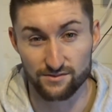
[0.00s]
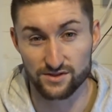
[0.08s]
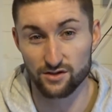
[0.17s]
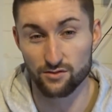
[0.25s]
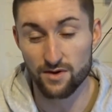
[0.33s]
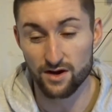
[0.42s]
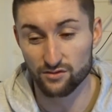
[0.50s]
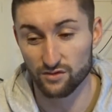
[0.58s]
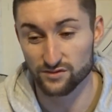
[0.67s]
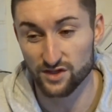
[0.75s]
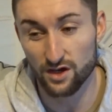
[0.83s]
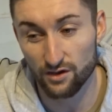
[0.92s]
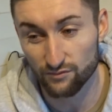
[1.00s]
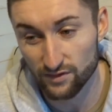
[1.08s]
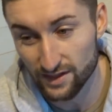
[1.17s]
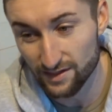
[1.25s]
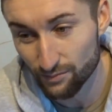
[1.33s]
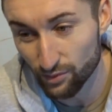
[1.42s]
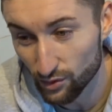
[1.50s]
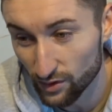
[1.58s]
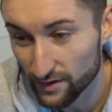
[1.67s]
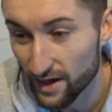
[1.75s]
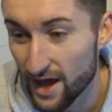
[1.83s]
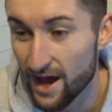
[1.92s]
So macros are really
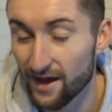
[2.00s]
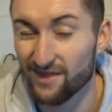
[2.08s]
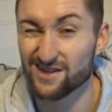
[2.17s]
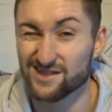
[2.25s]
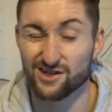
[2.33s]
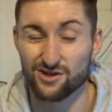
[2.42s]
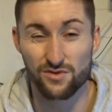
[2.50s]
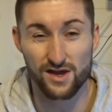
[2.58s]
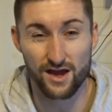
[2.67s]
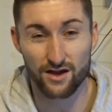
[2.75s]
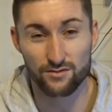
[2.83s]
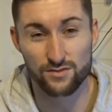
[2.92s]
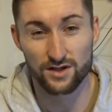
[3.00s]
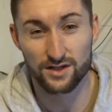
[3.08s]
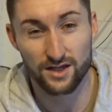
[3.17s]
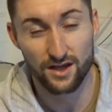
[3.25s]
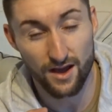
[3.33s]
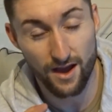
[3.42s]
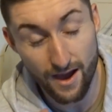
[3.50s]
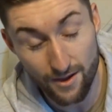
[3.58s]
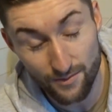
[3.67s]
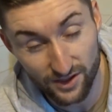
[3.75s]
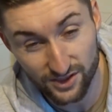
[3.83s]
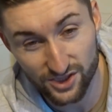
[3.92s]
important, and that's going to be how
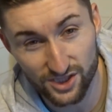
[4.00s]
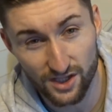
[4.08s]
much